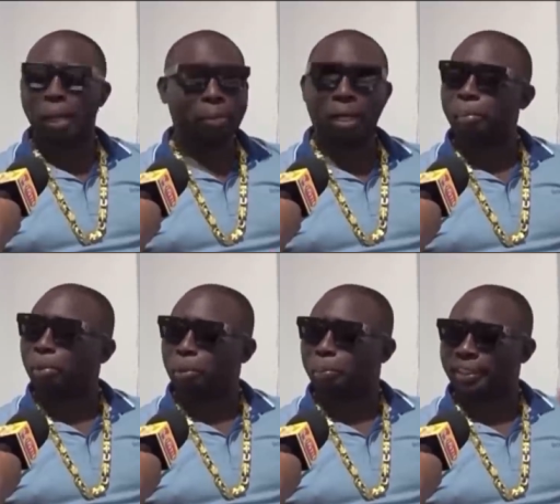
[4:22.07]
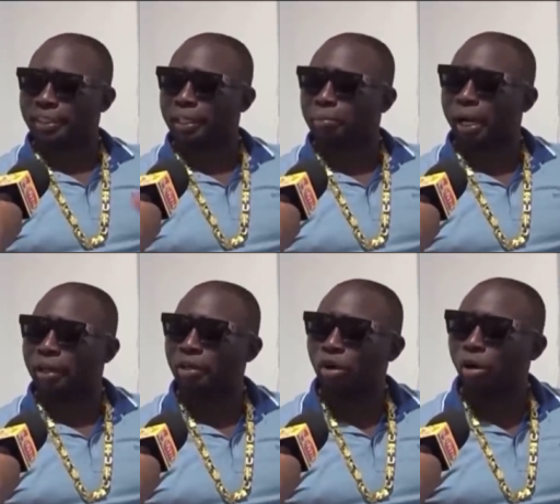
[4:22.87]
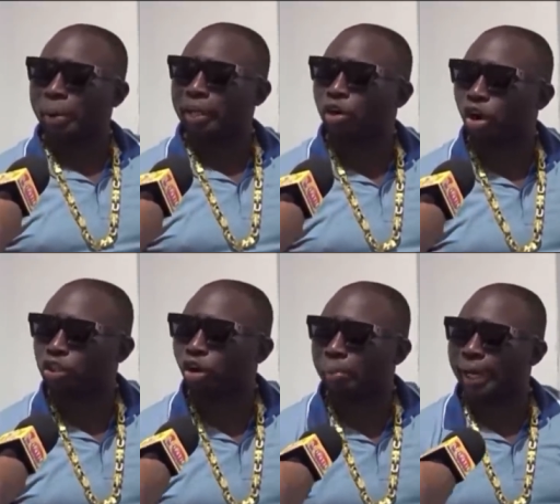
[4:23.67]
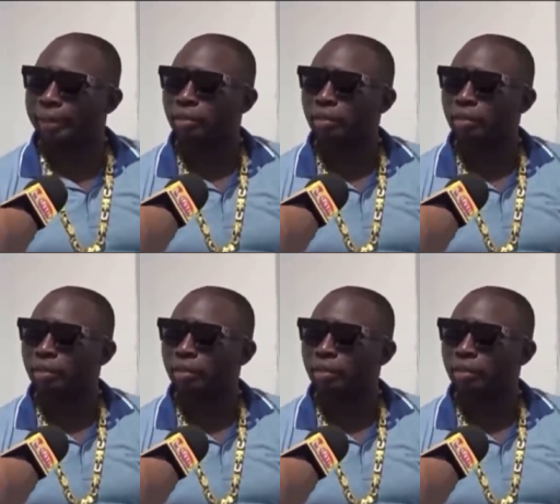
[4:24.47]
ben een bloedpatiënt, man. Oh my god, kom aan.